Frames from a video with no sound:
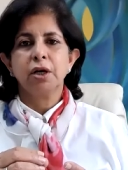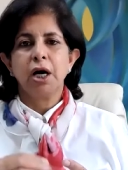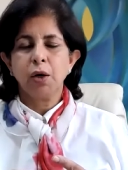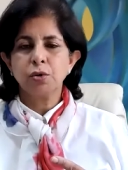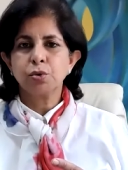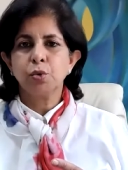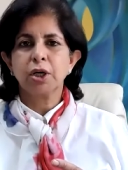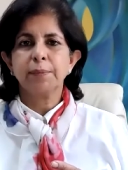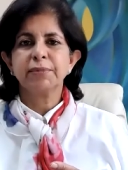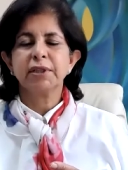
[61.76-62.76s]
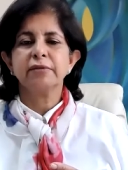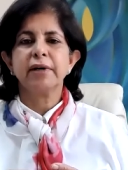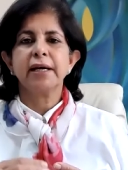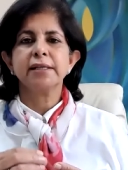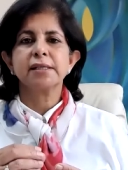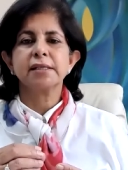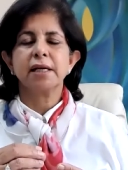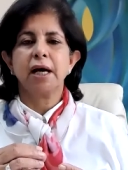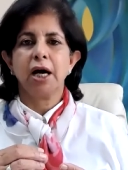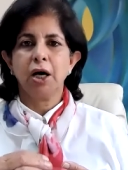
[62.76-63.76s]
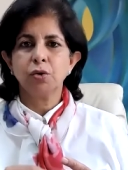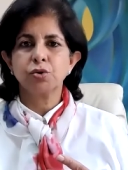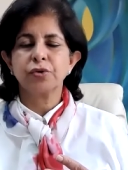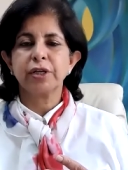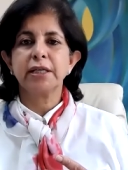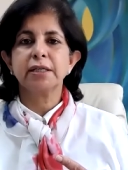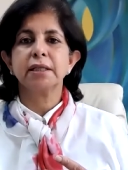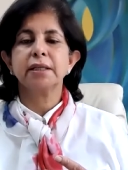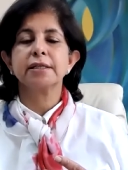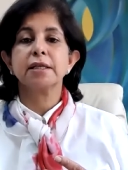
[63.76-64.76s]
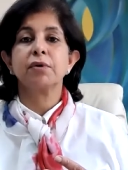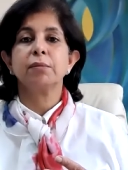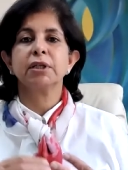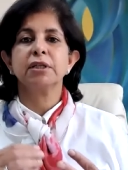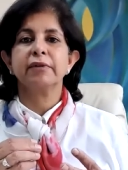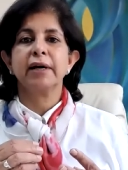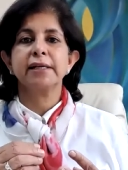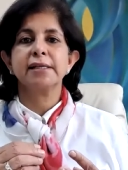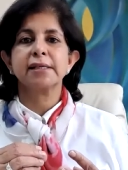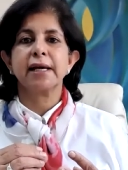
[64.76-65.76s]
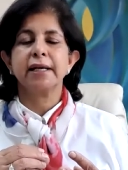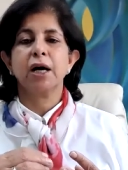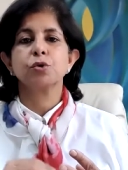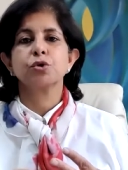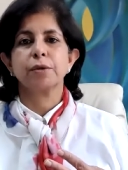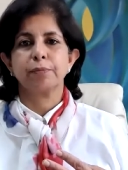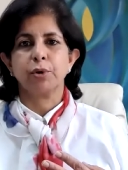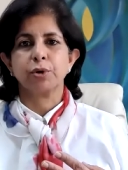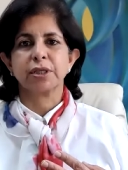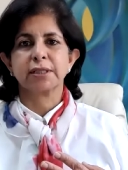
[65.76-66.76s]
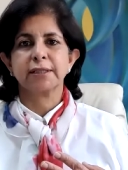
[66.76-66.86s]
how to hook up the device, how to read the data from the device, and how to report it.